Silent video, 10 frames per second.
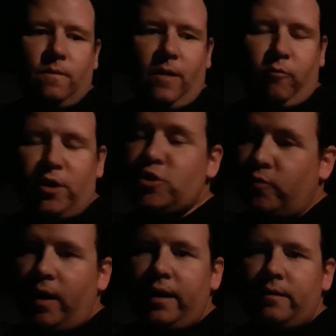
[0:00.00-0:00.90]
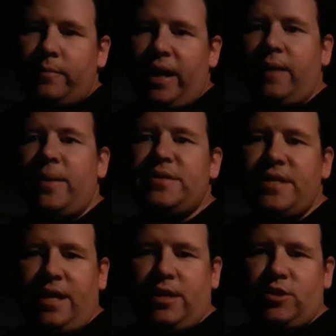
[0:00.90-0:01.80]
restaurant back in my
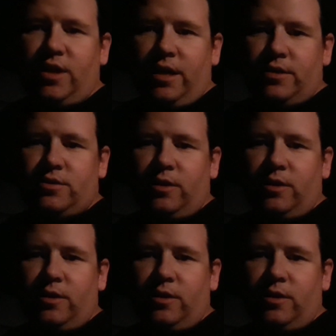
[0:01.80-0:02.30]
teenage days.